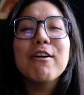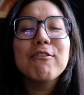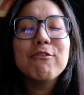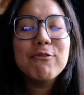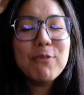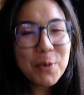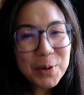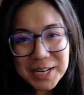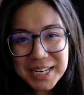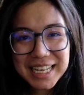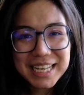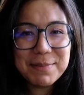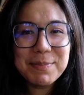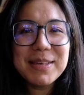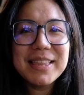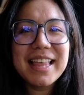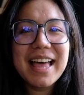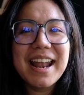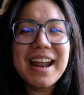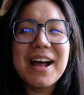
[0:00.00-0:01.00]
for
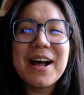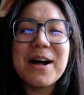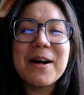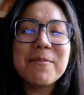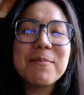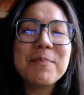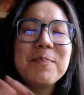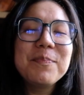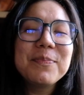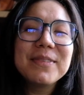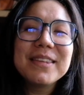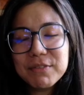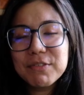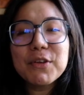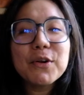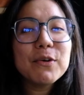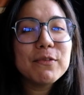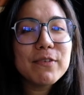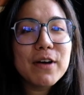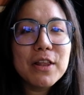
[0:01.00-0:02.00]
keeping that up. If you
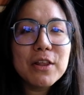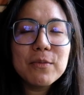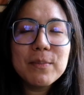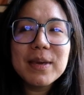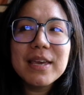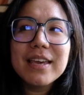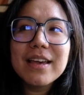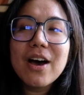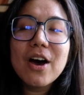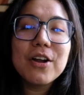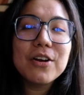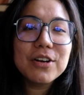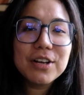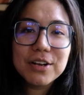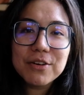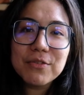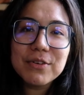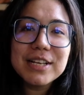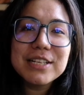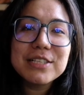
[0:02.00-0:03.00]
don't follow me on
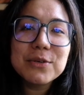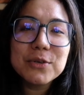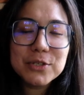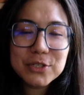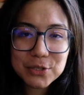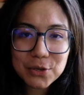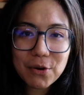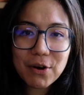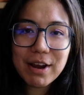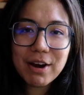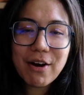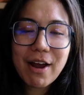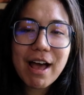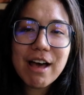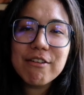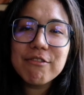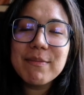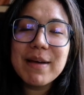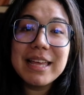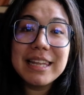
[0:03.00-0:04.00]
Goodreads or
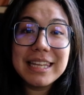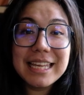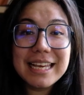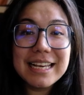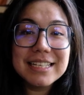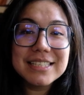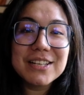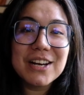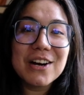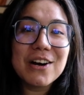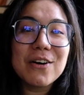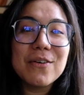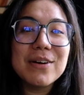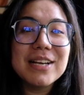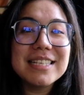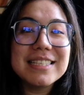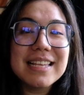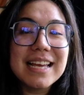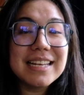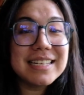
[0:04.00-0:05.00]
Storygraph, my links are
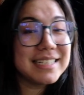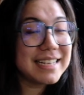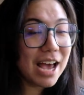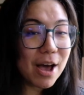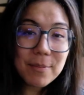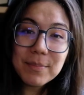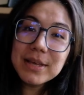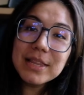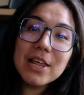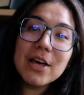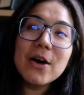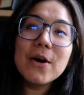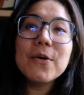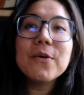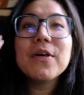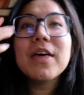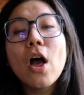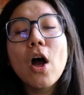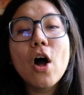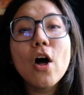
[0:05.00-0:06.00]
always down below.
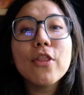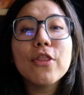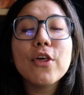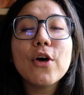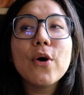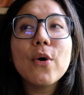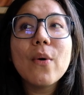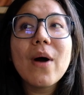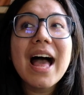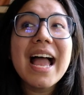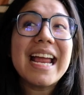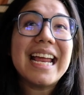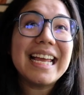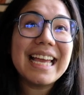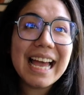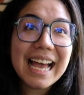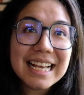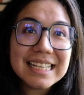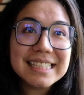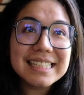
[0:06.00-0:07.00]
Although I
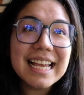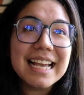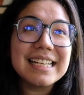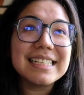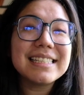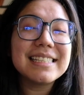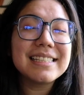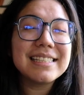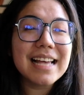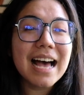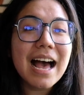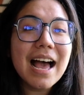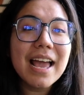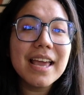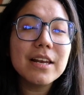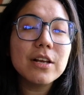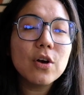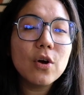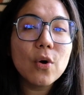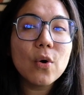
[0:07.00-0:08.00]
guess a
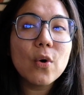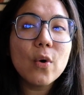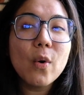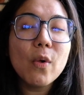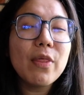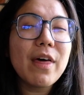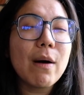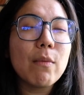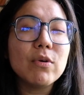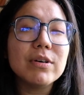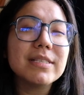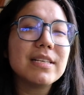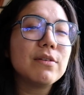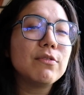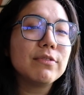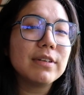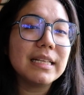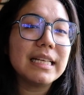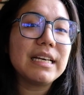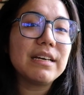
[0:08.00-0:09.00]
side goal that wasn't
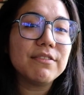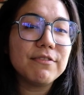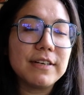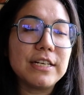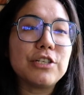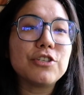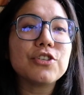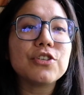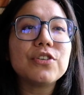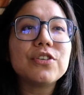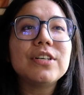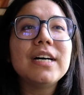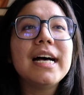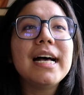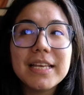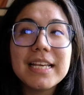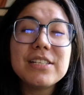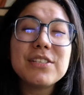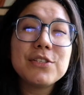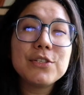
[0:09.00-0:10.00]
really official
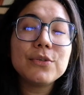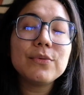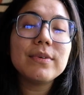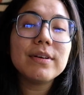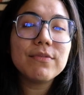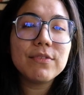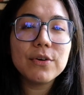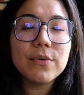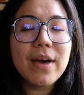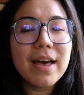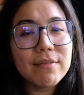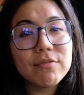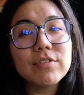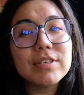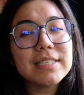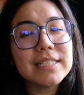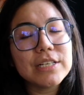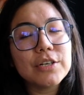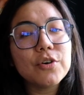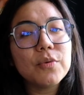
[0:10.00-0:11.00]
is to review every
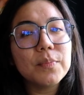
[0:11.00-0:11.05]
single